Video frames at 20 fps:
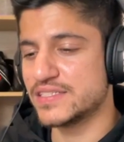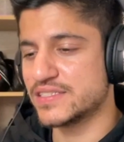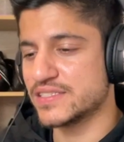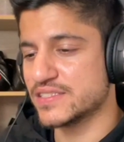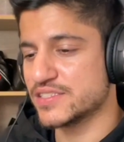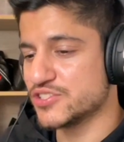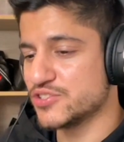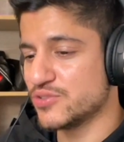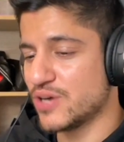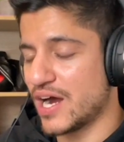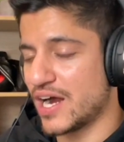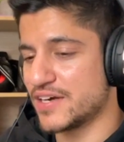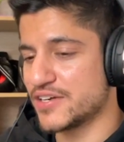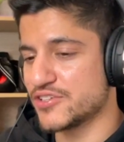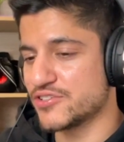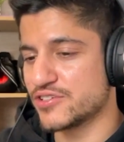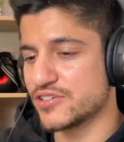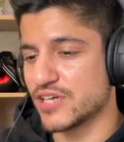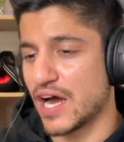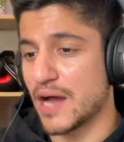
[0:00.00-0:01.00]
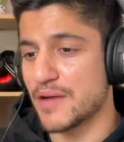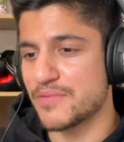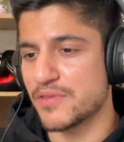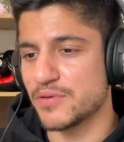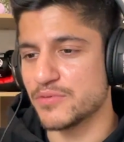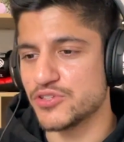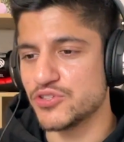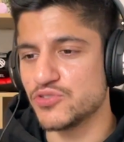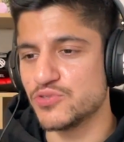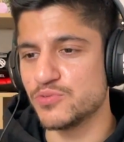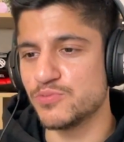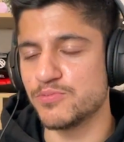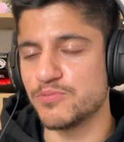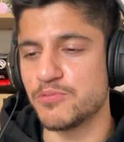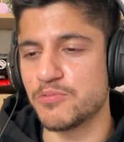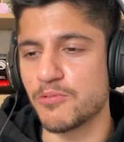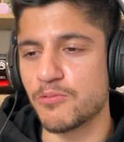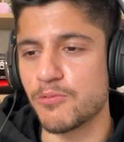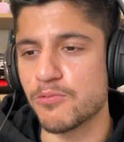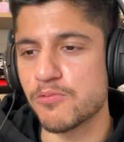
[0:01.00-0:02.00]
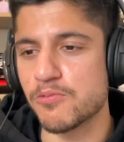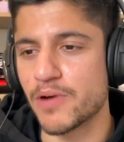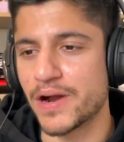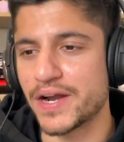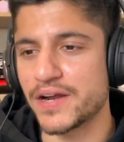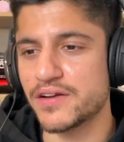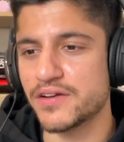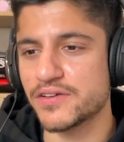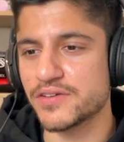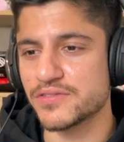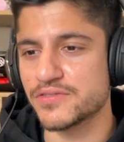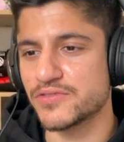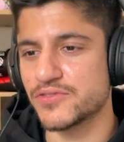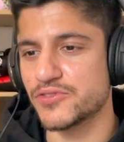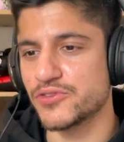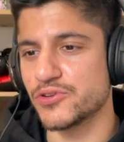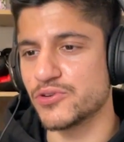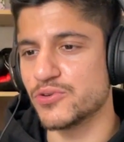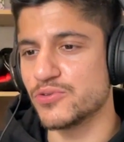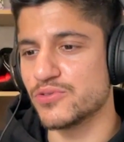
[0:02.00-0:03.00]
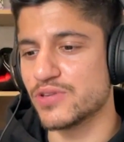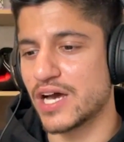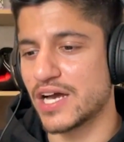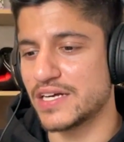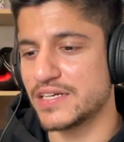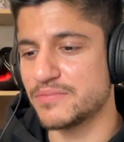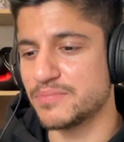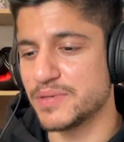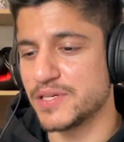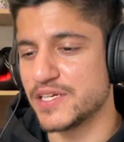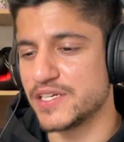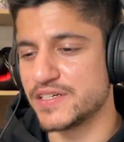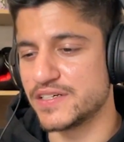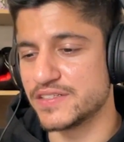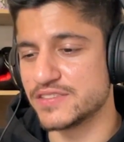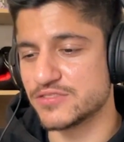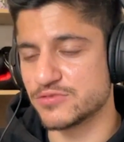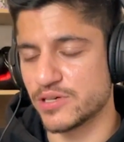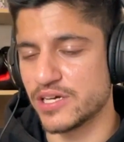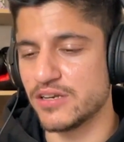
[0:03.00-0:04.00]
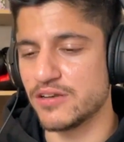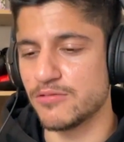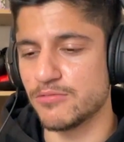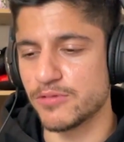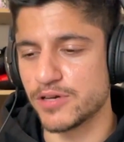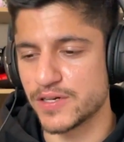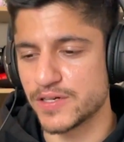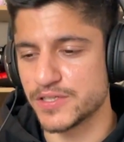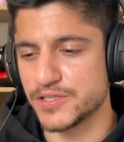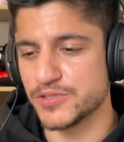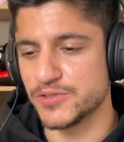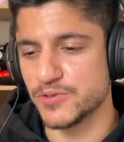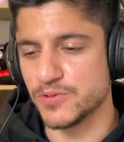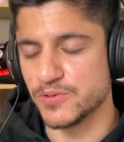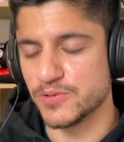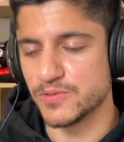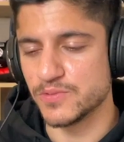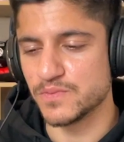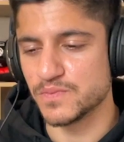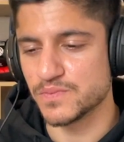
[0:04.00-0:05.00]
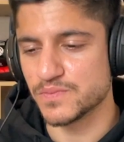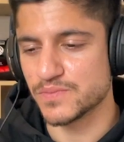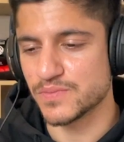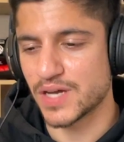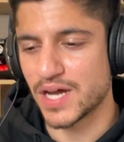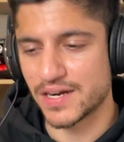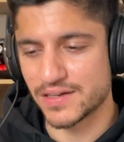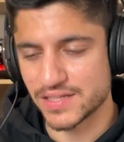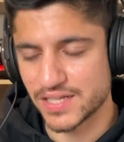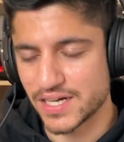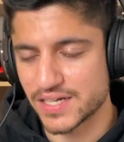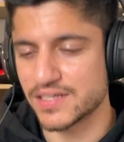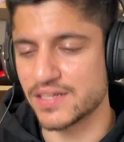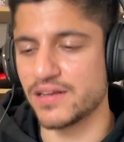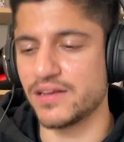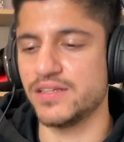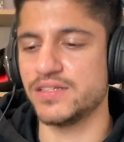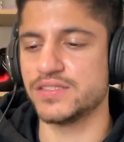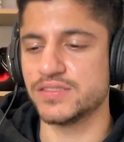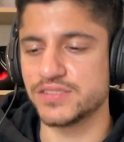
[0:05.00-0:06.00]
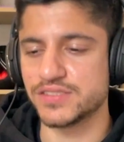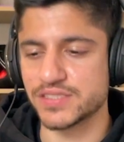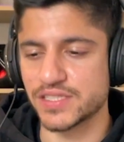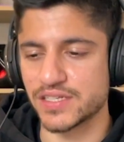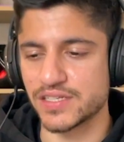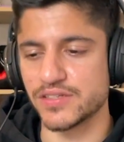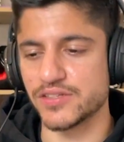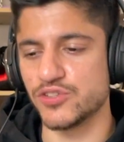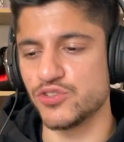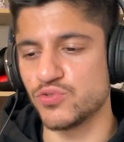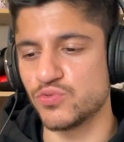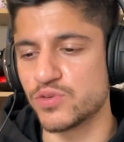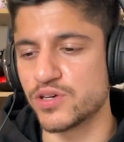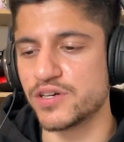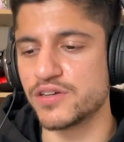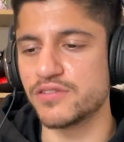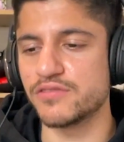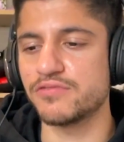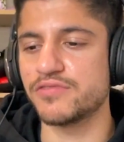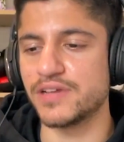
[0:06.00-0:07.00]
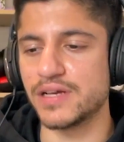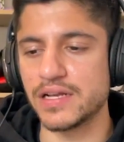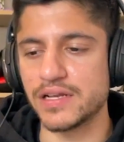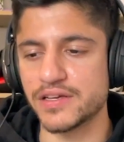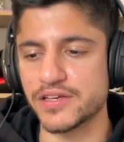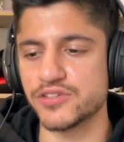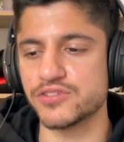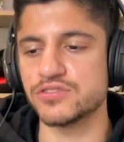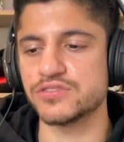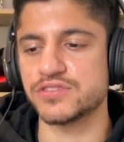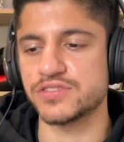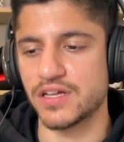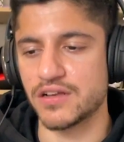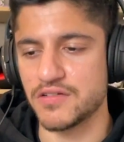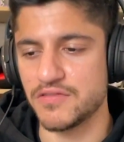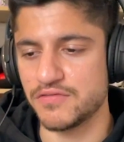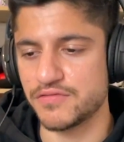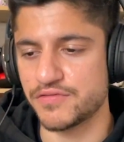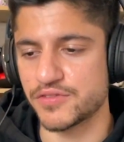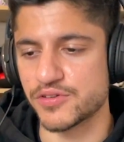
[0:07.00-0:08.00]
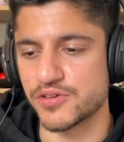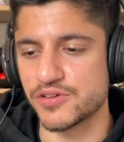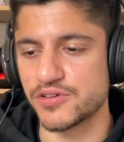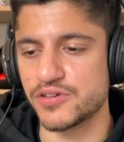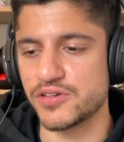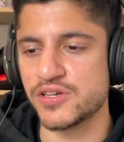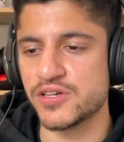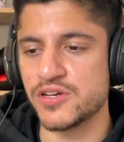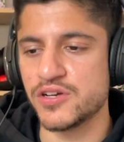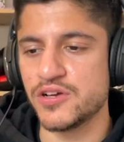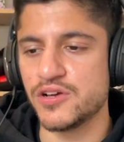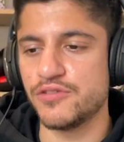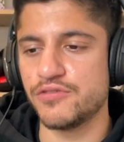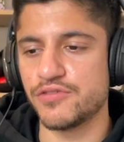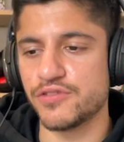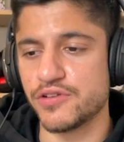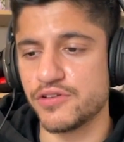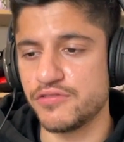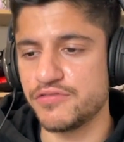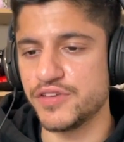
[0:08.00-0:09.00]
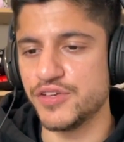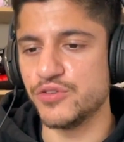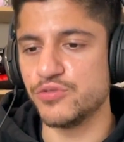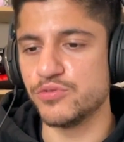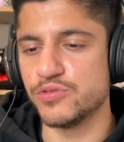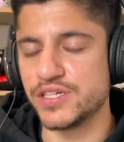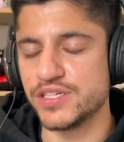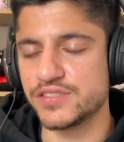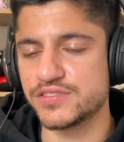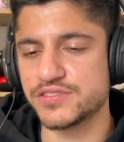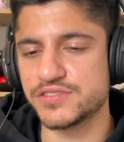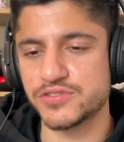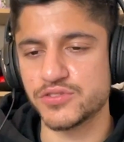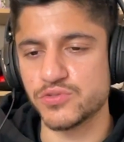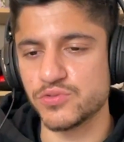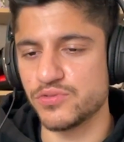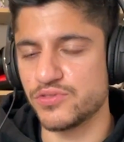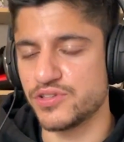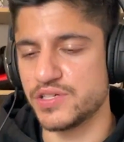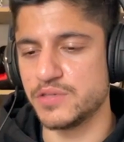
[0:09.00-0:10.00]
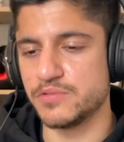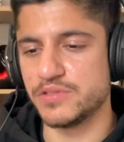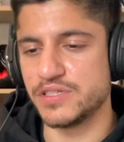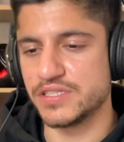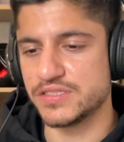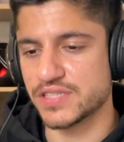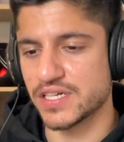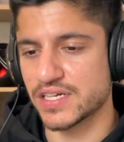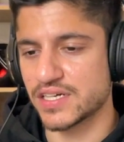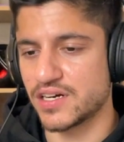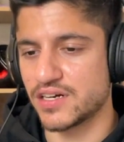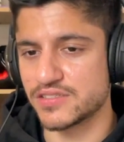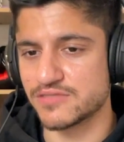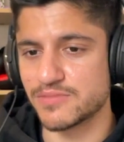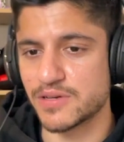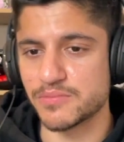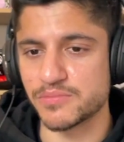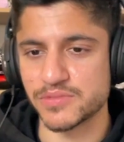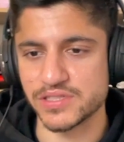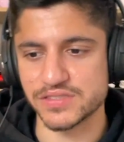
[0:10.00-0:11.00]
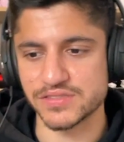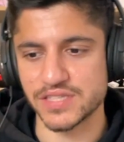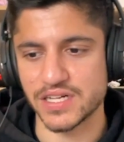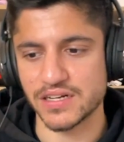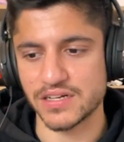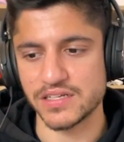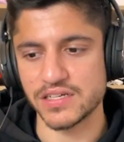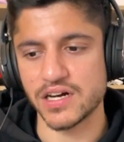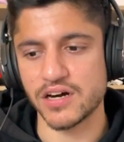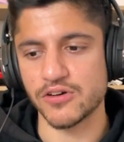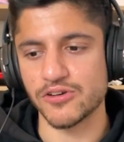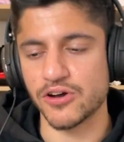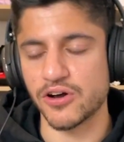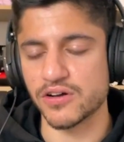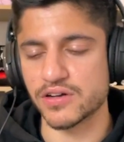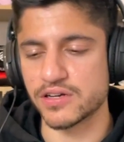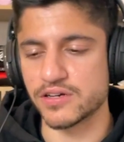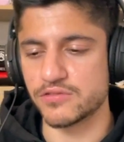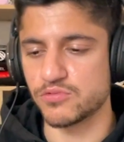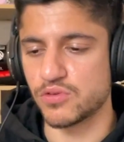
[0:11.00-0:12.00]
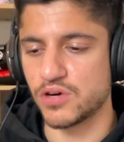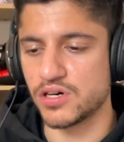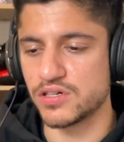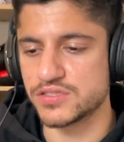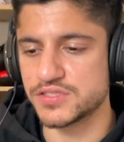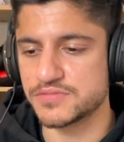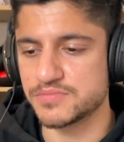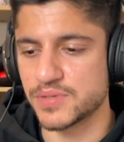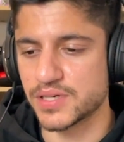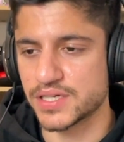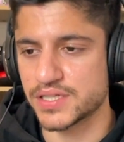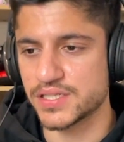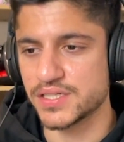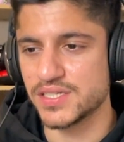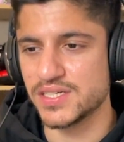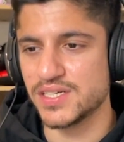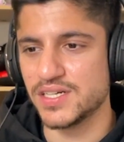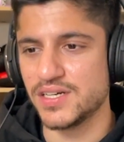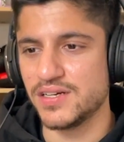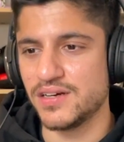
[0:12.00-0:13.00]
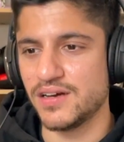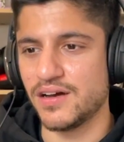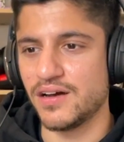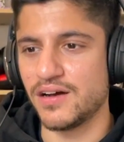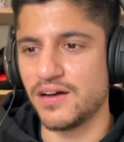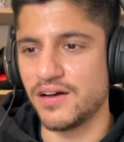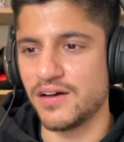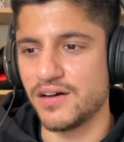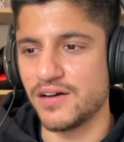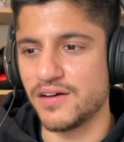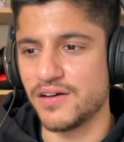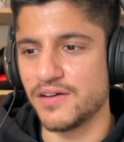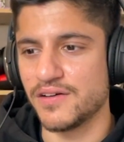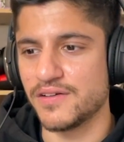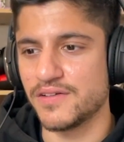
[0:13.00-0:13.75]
you went through that period as well where you had that illness and you weren't feeling yourself for a few weeks, 2 3 weeks. I can't remember exactly how long it was, but uh,